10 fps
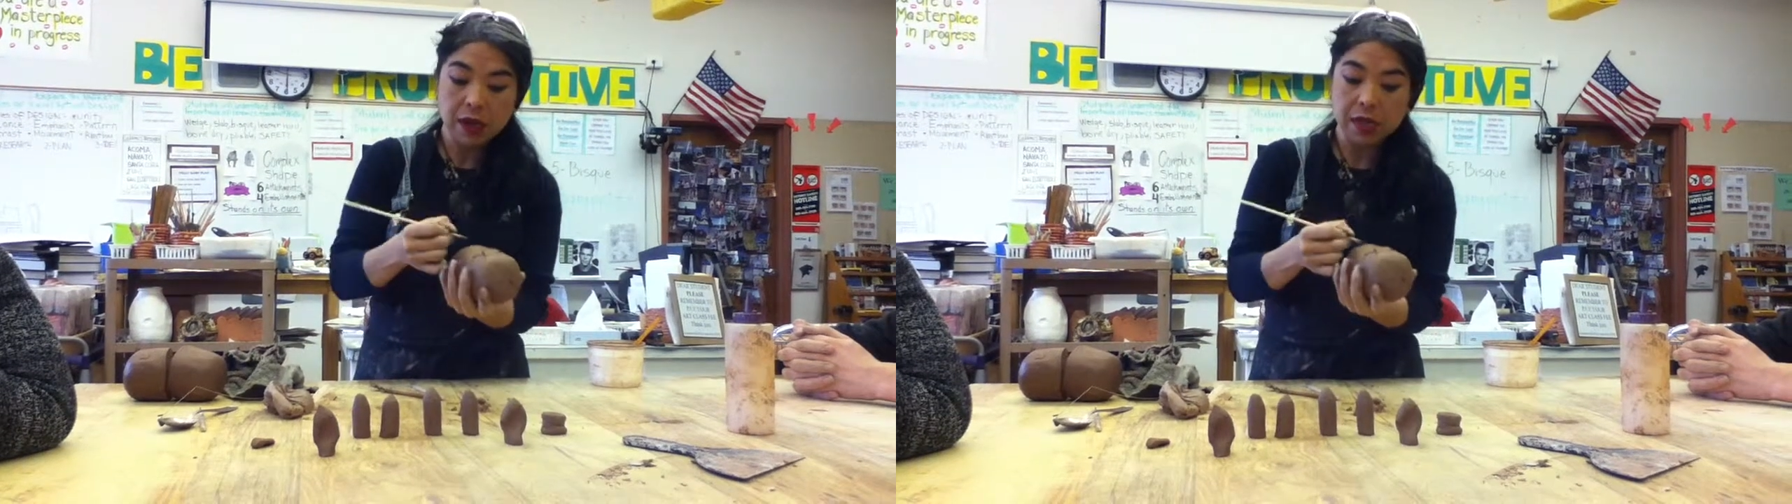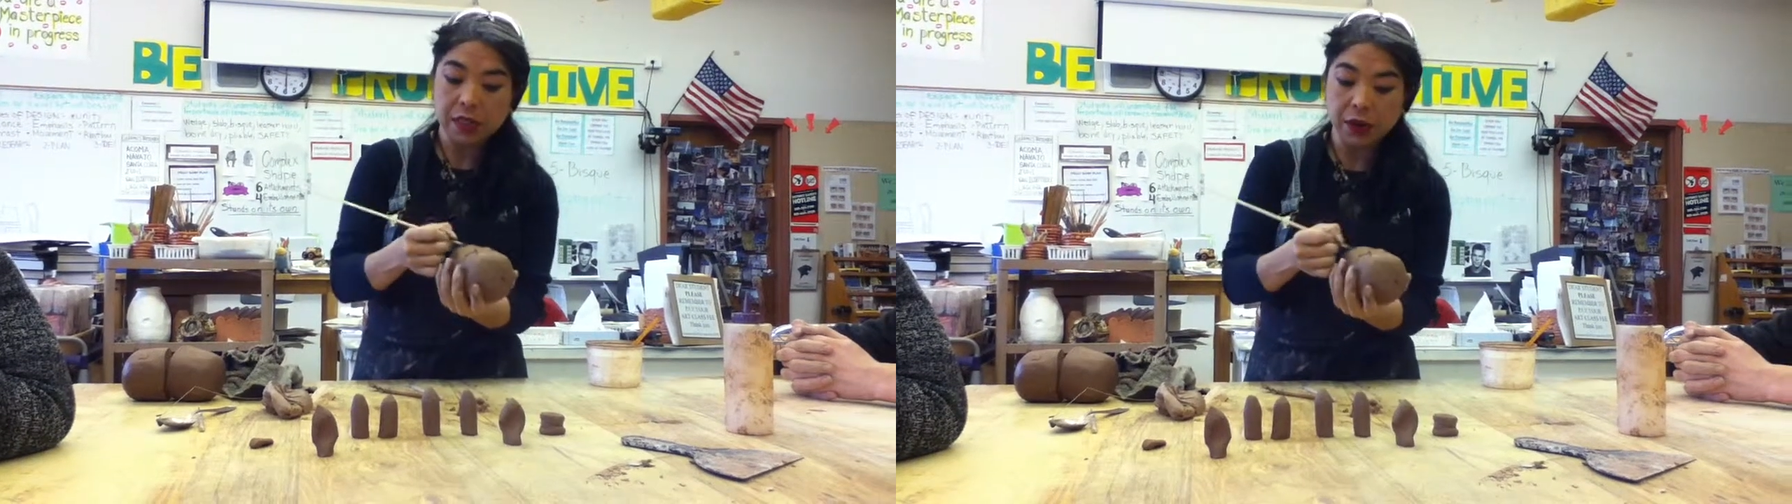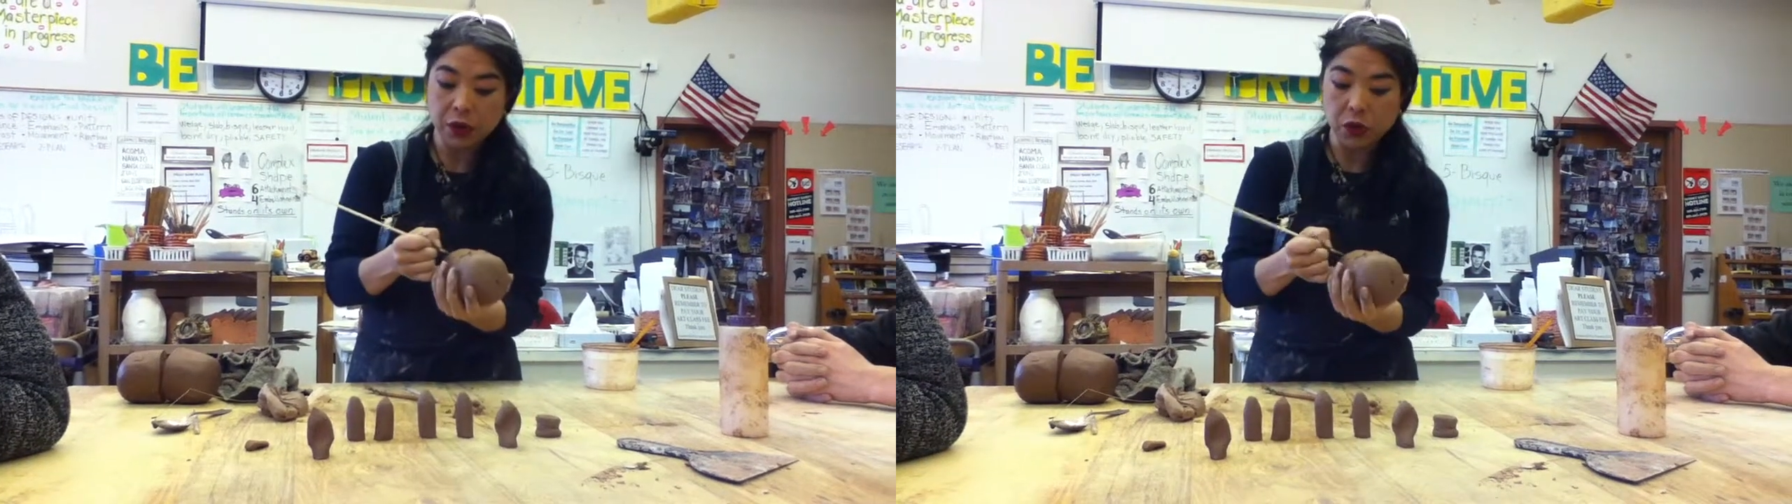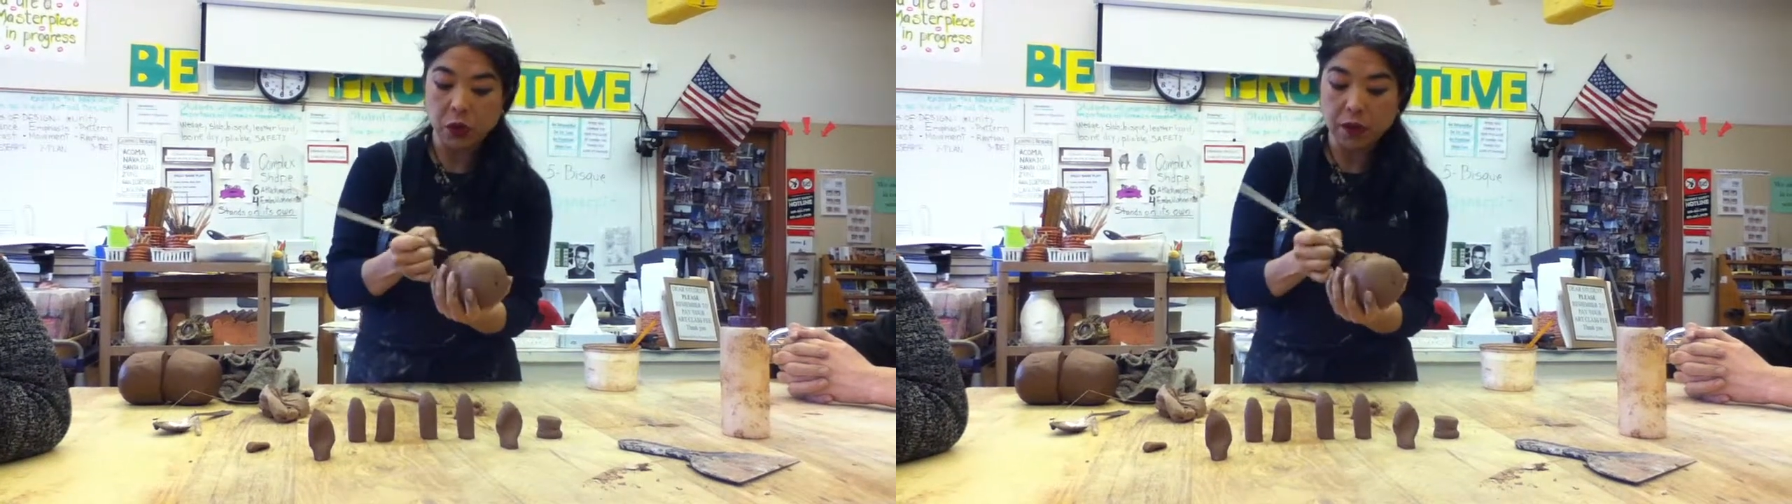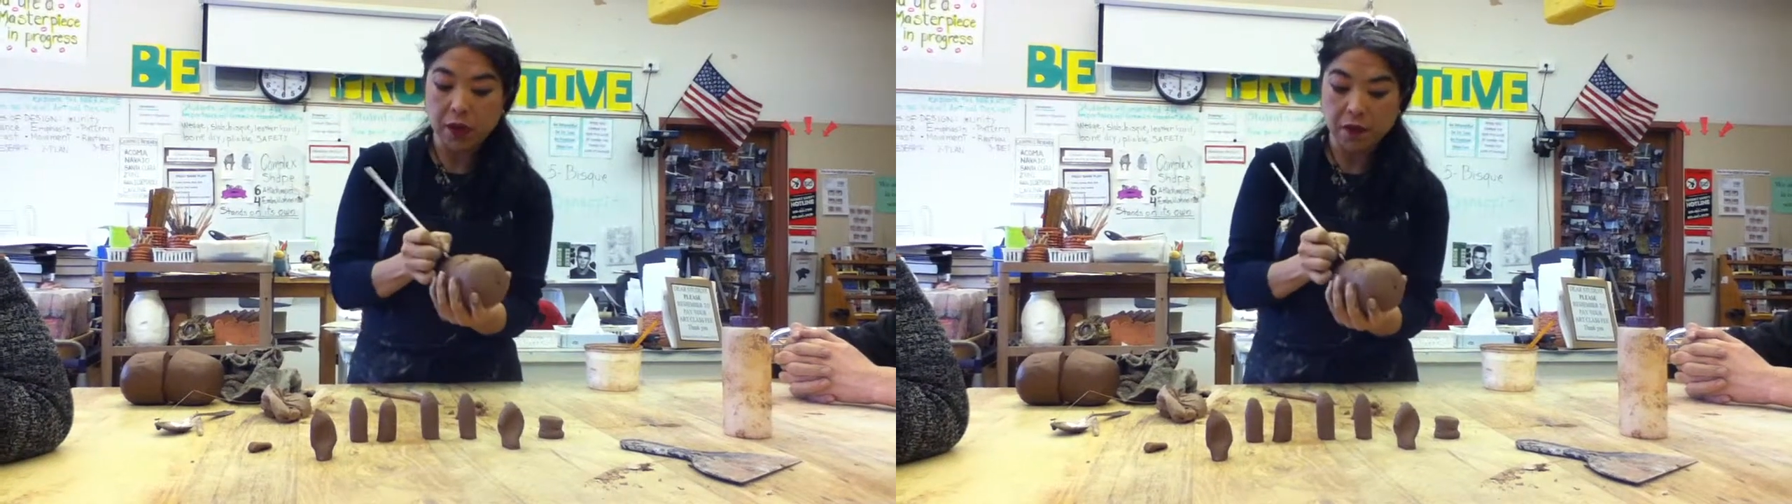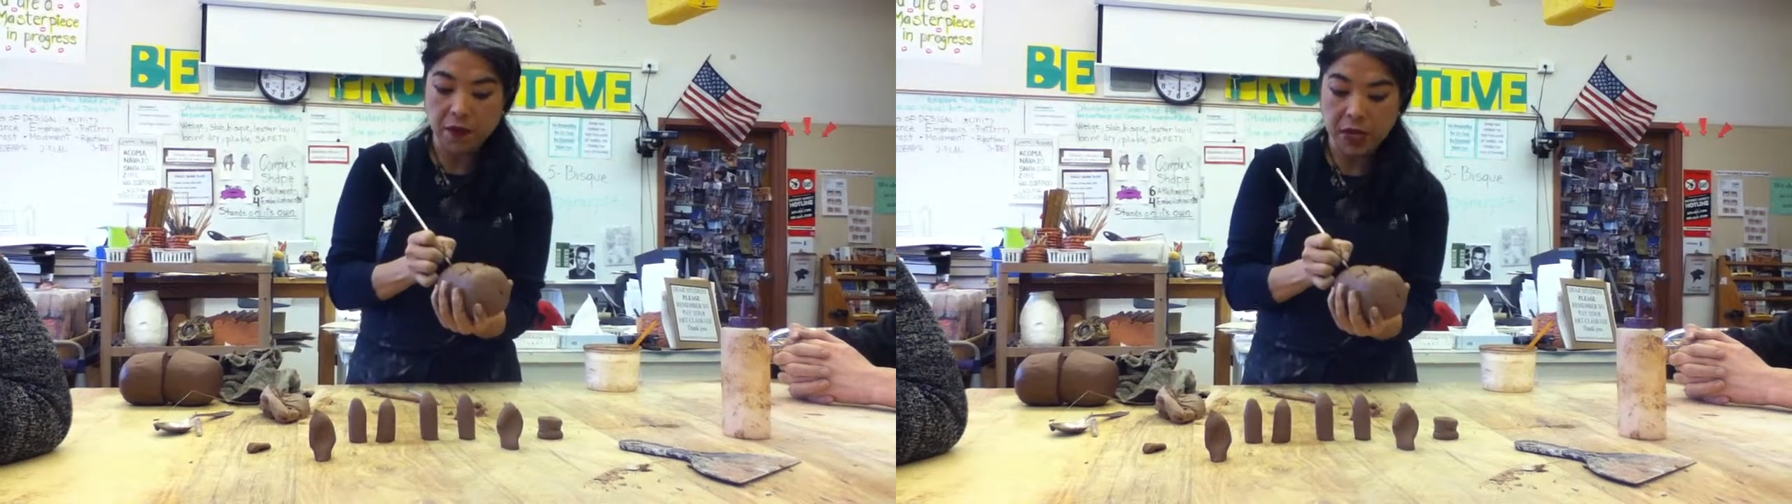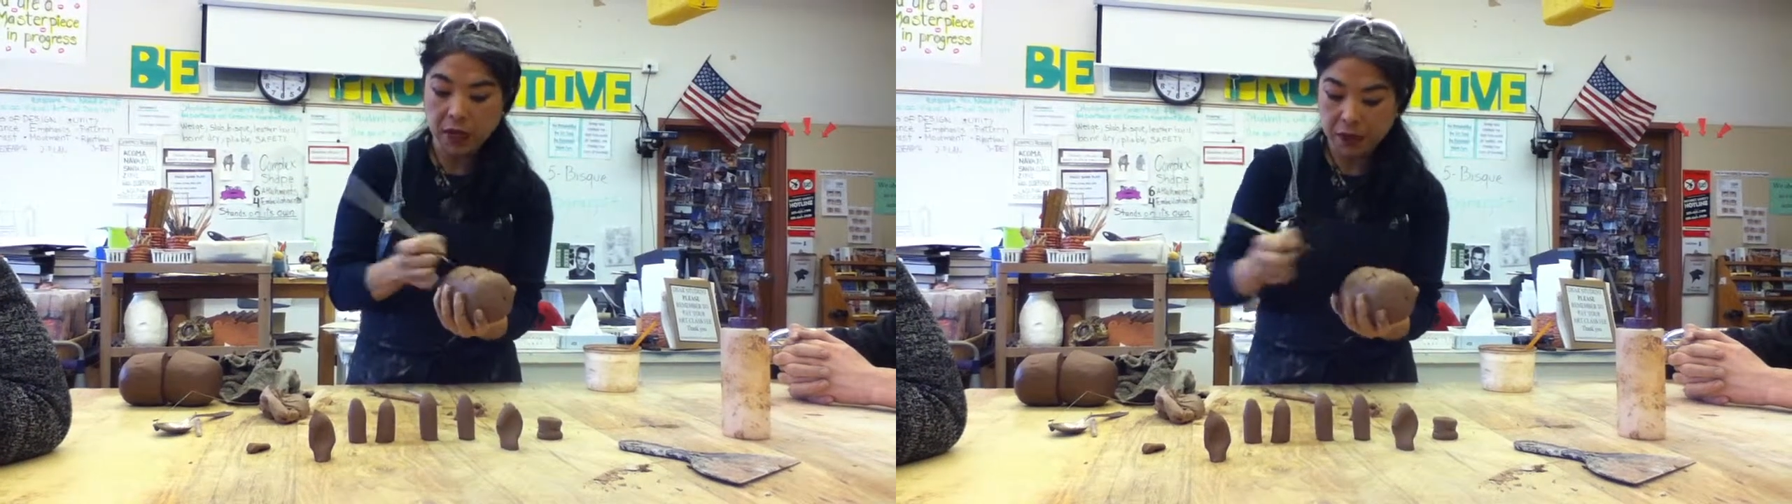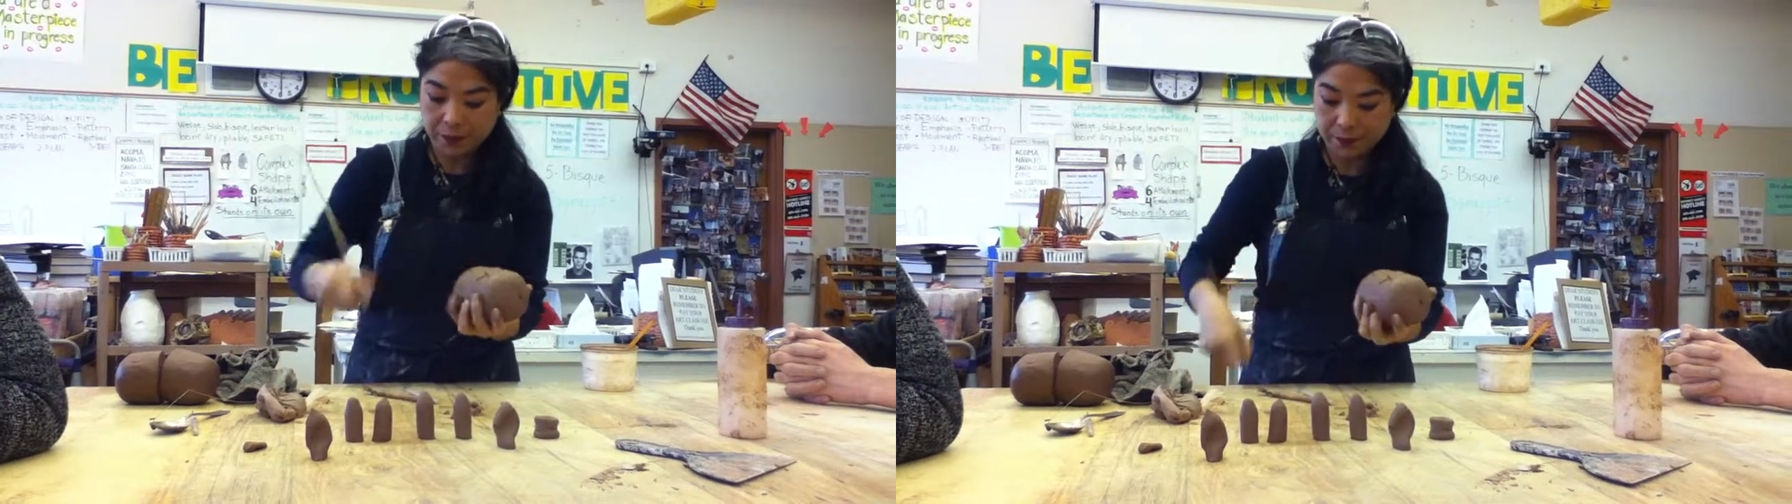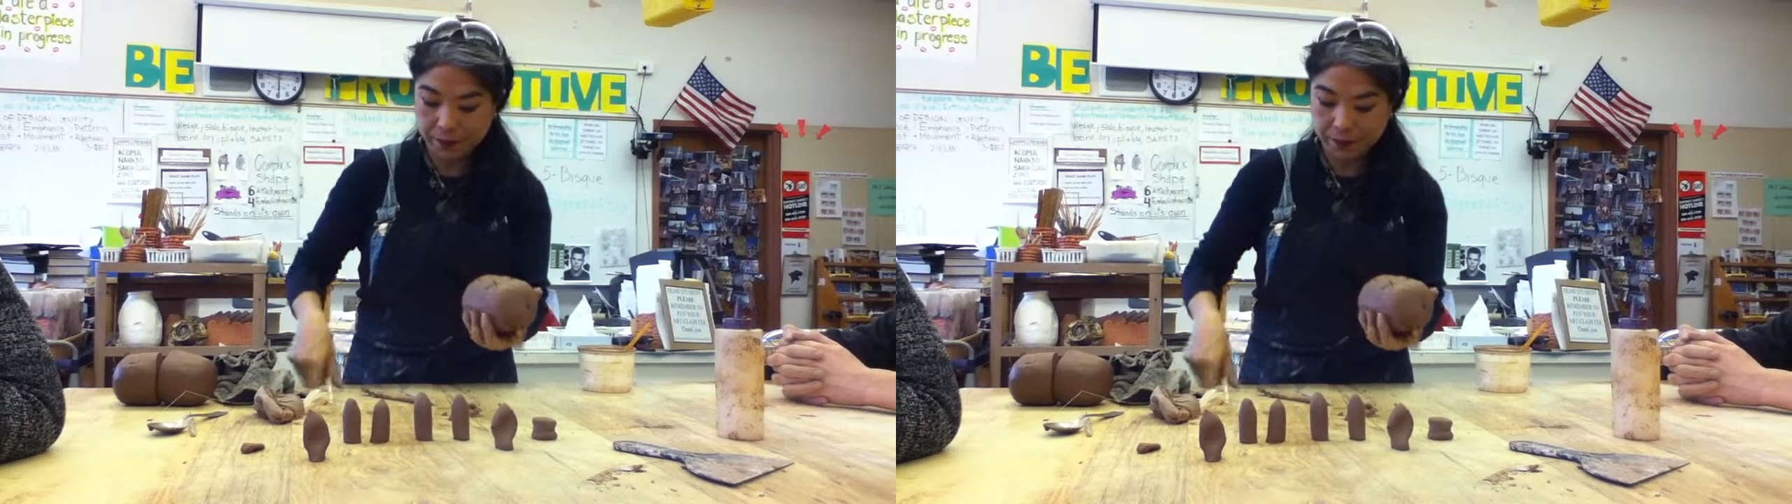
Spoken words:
These are going to be my feet.